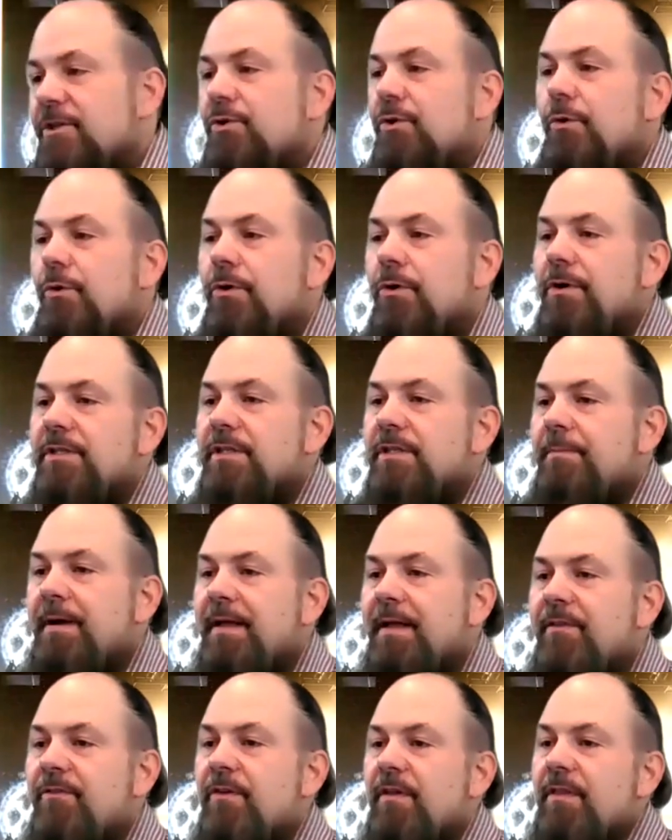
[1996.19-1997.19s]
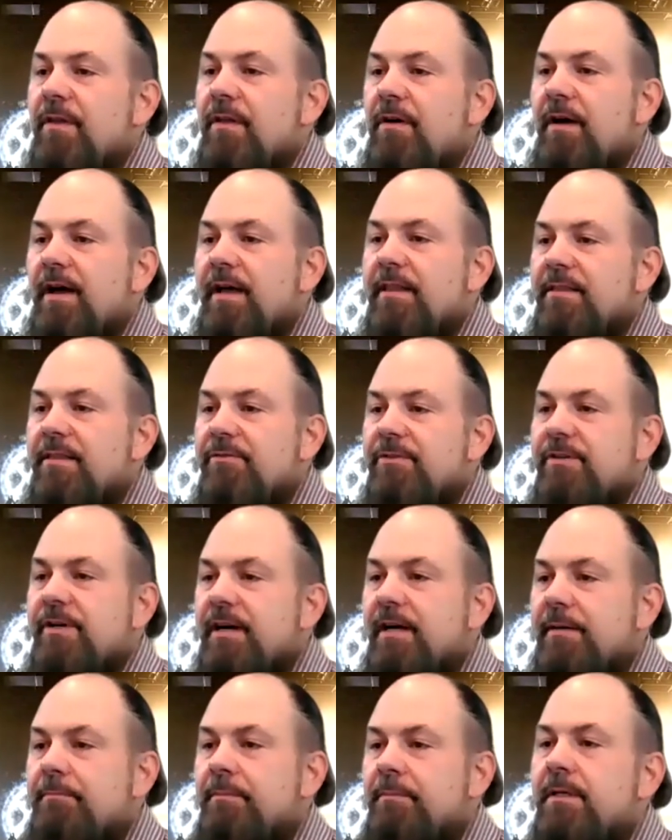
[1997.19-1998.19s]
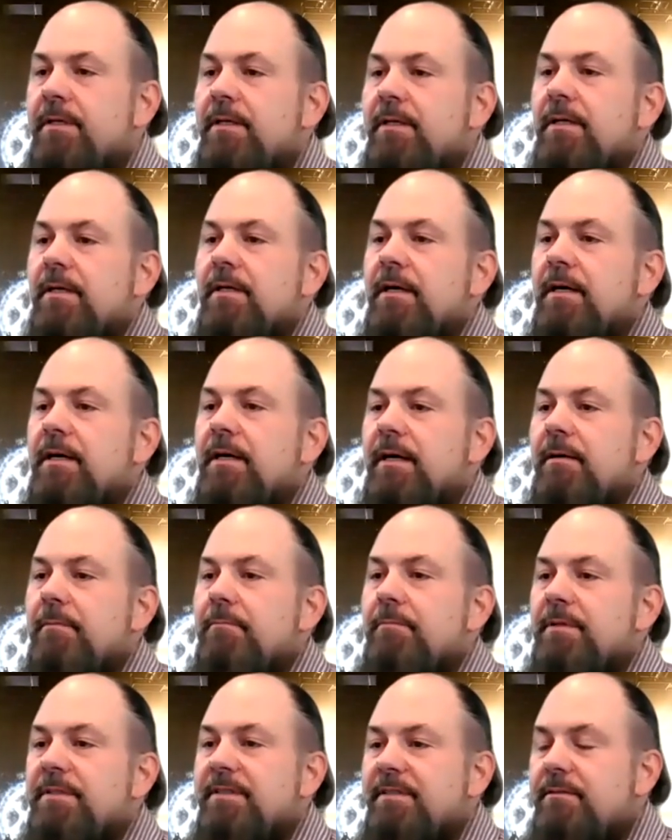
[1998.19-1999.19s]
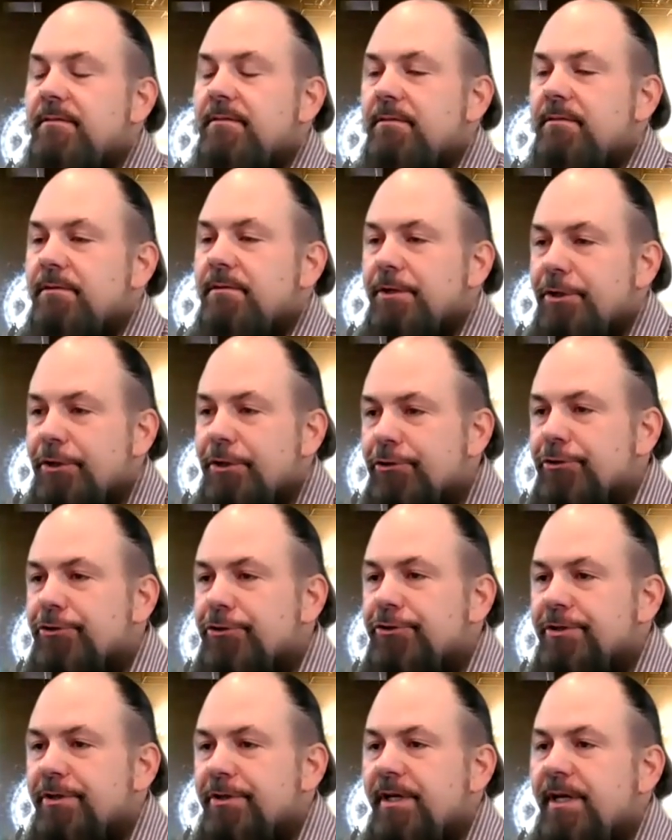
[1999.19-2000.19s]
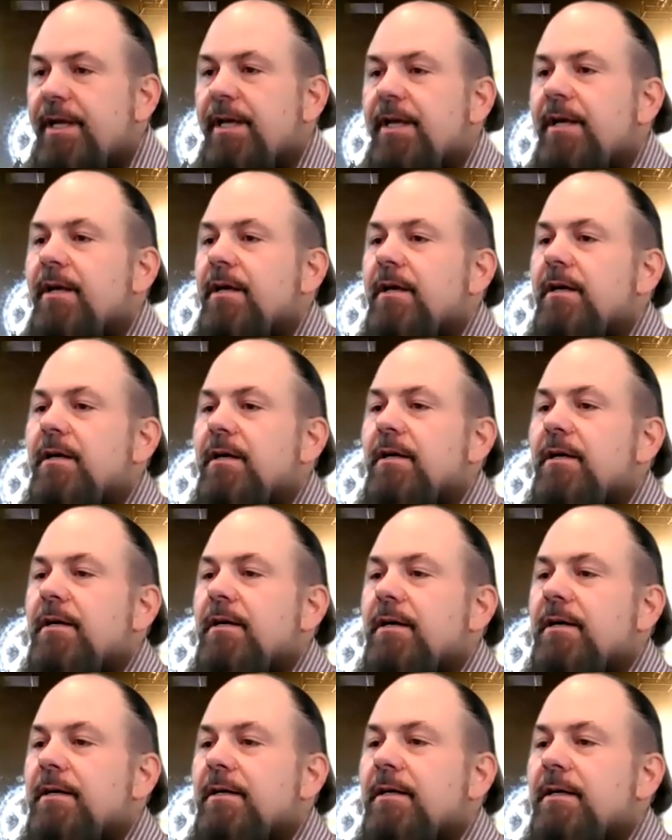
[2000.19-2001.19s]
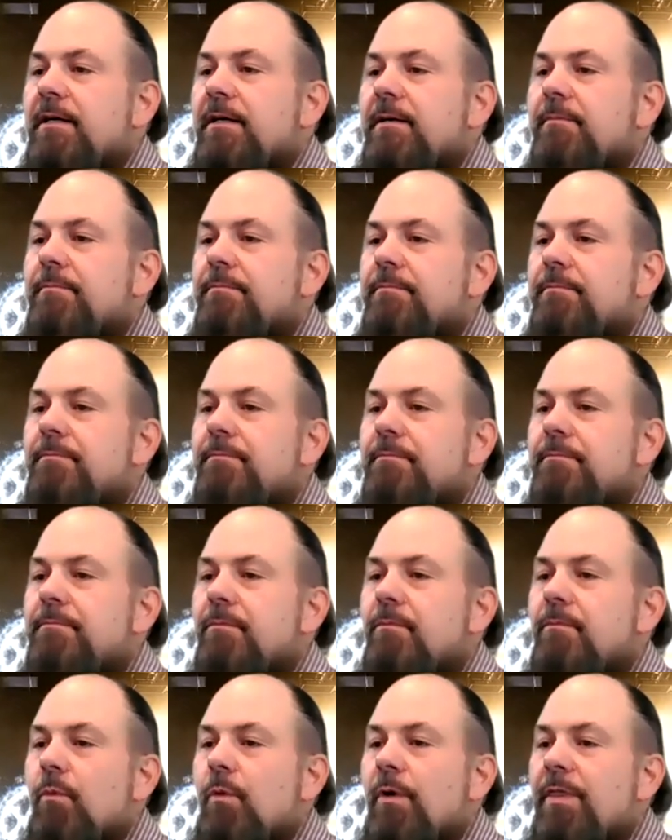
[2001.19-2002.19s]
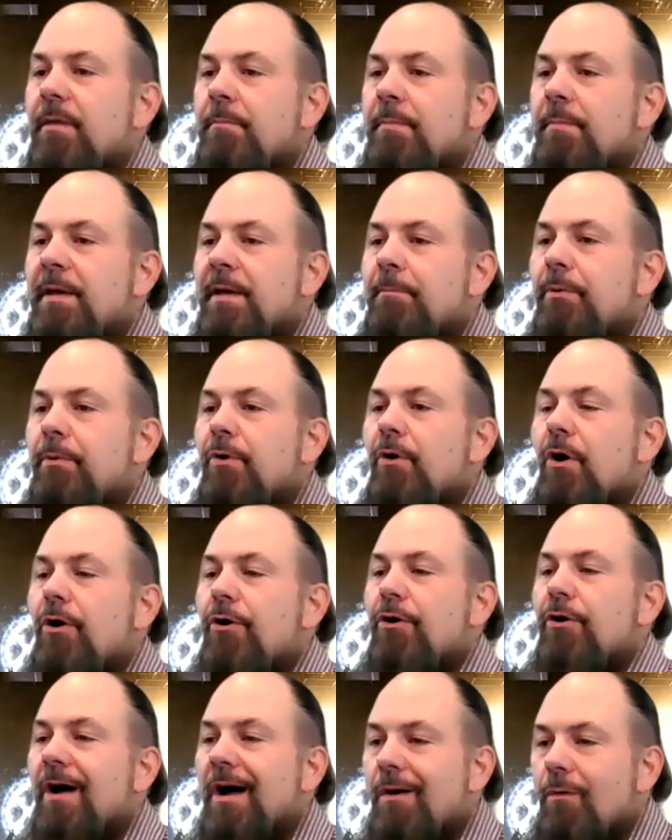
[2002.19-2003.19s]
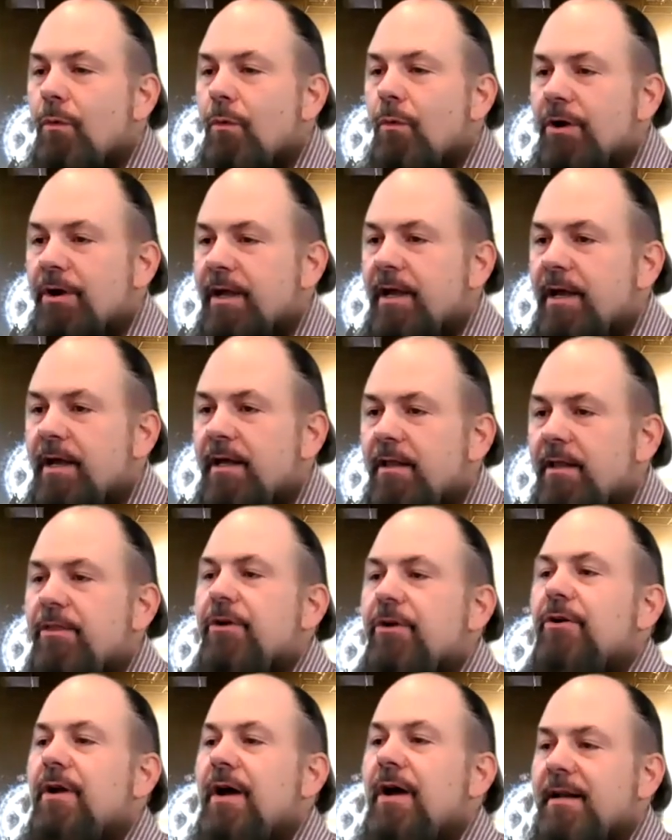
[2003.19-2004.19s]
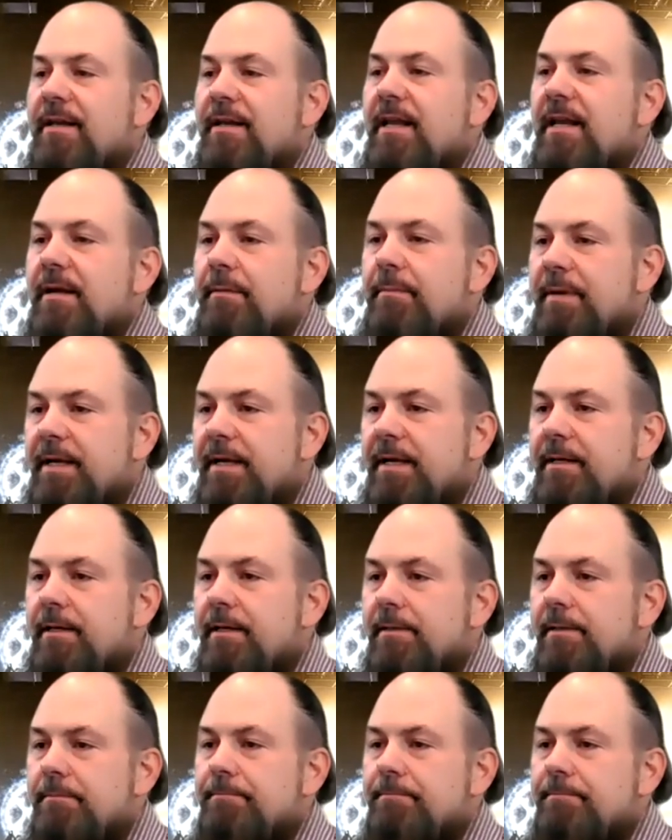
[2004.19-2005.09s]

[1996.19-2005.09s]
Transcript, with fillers: the tour, it depends on the length of time. Um, but usually um, when the people are not working, they're not getting paid.